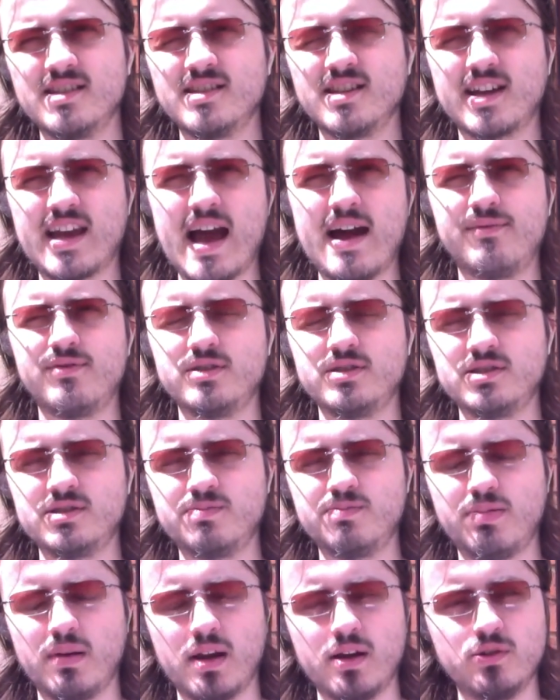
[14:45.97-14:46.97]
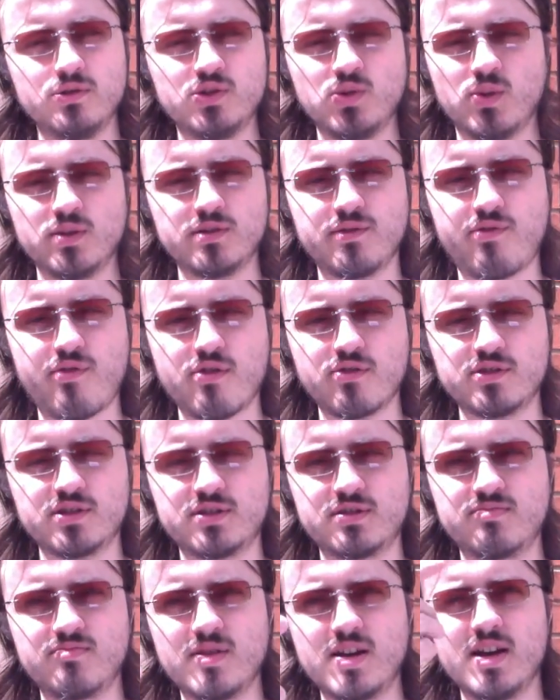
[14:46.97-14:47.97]
caverns below
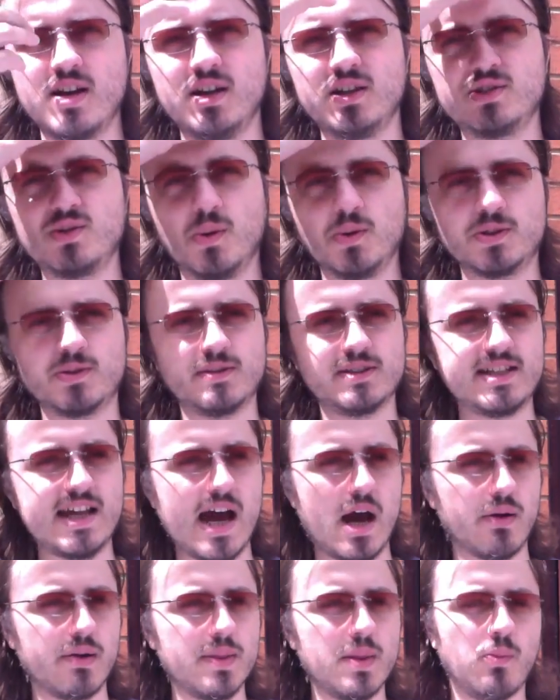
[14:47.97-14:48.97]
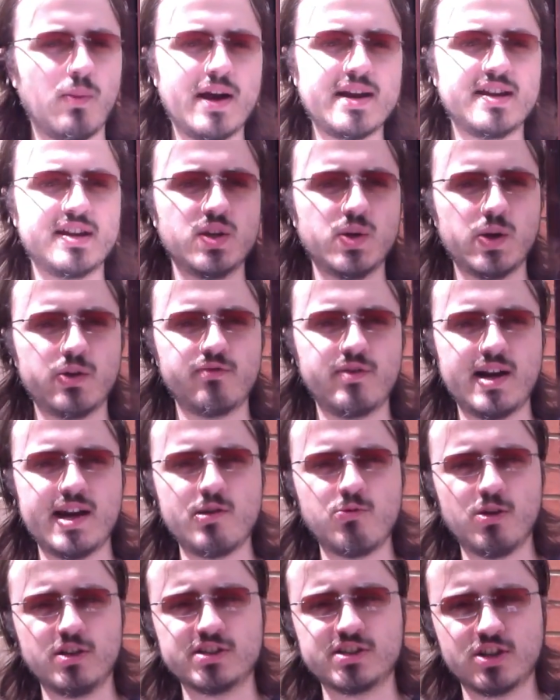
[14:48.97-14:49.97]
Zortenfrog's Sorcerer's Tower, and the way to do it really
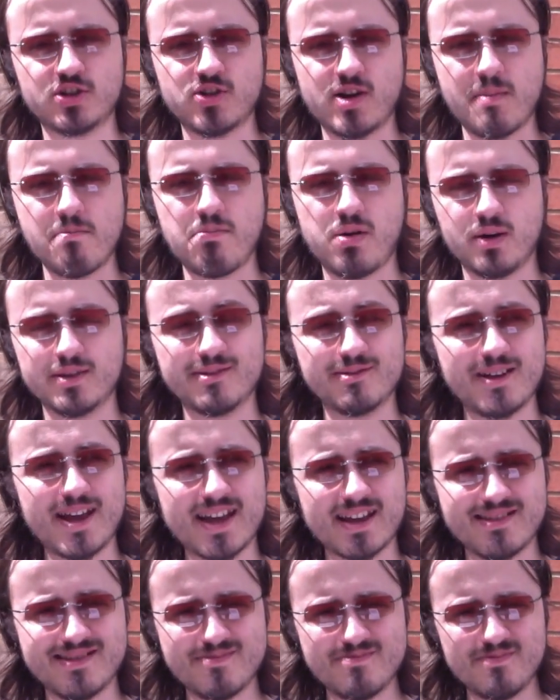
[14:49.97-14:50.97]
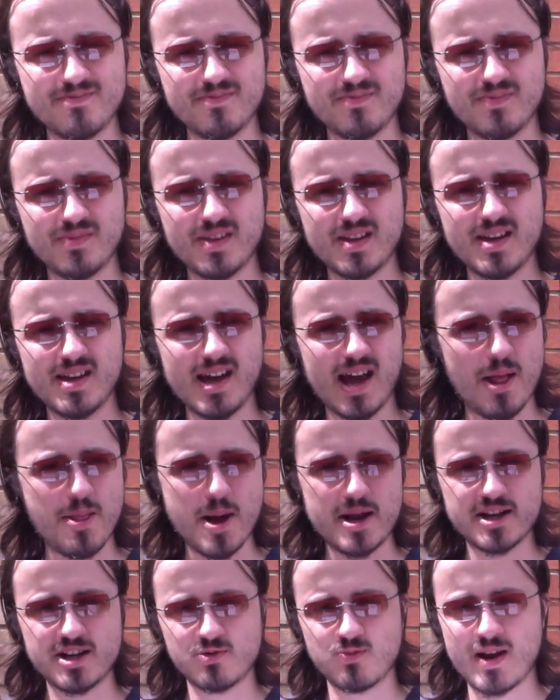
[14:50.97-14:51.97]
was to try and bottleneck them, and
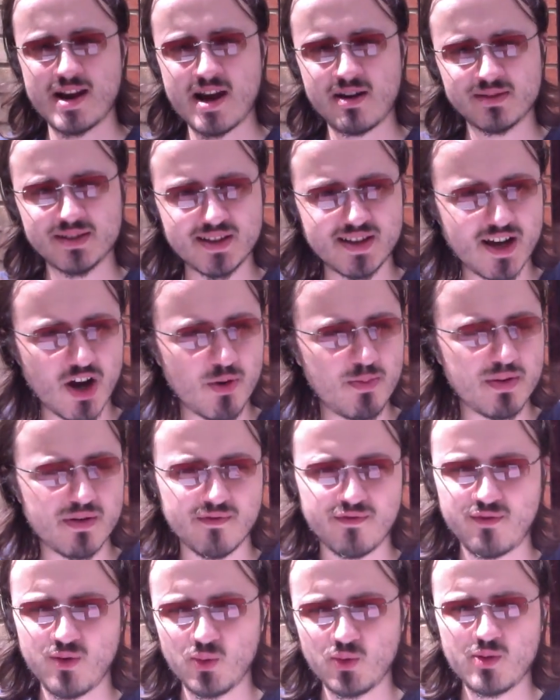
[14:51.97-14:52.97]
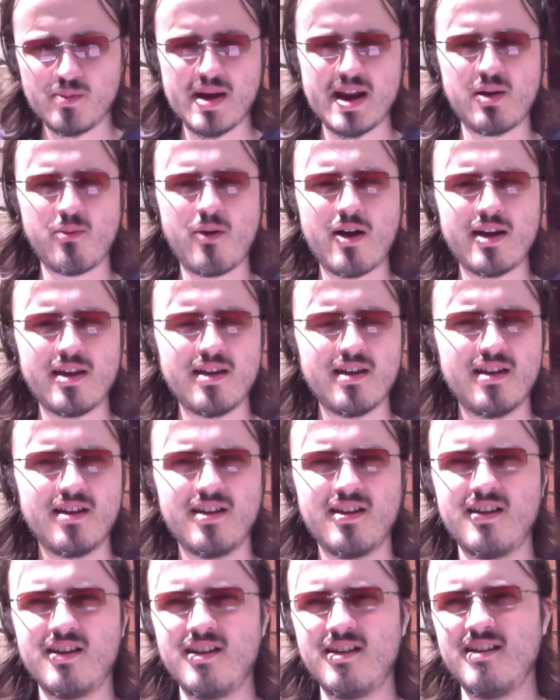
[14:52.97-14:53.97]
they just went out into the open and fought them anyway?
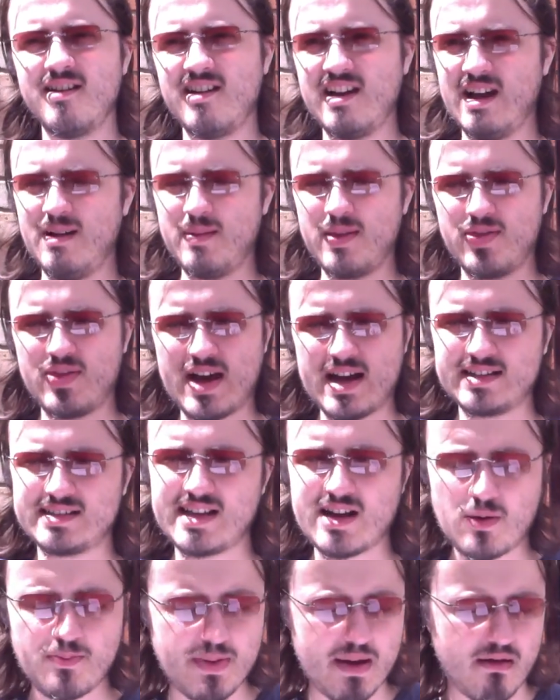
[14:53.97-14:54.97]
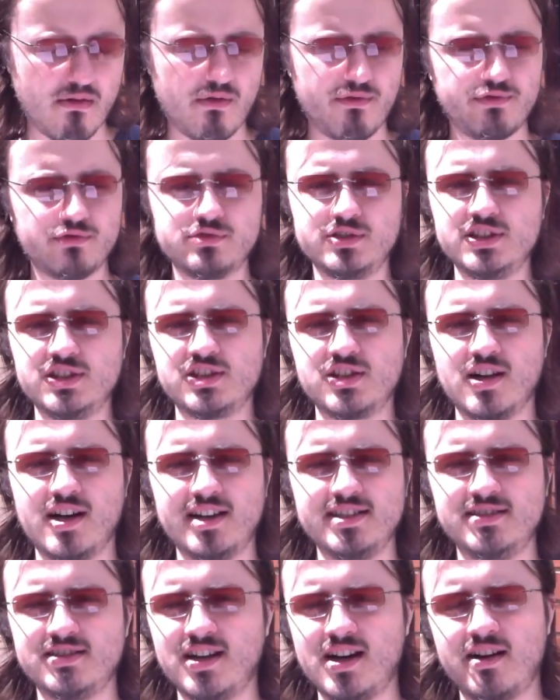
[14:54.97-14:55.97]
I mean, that's how powerful these
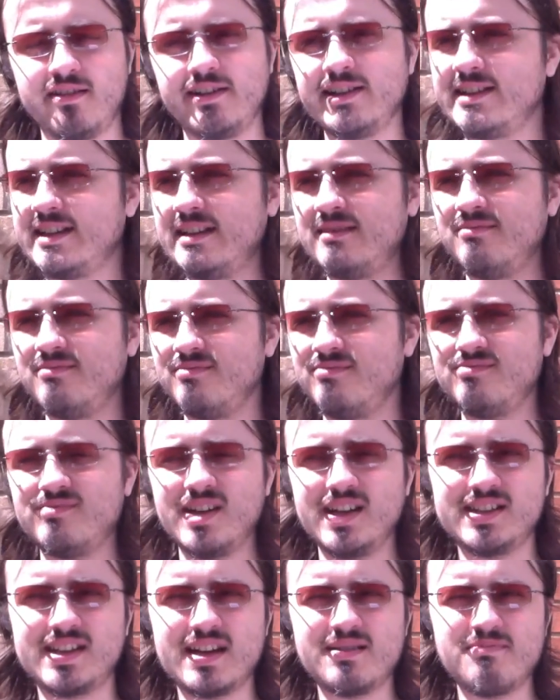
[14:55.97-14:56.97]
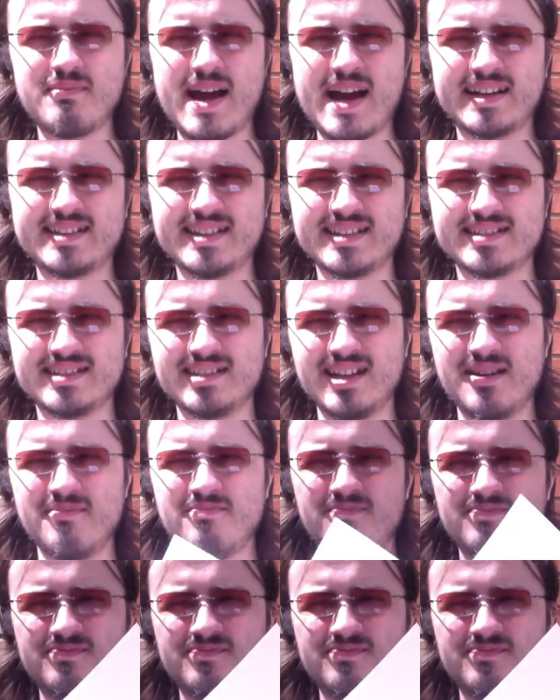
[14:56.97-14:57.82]
guys are. It didn't matter to them.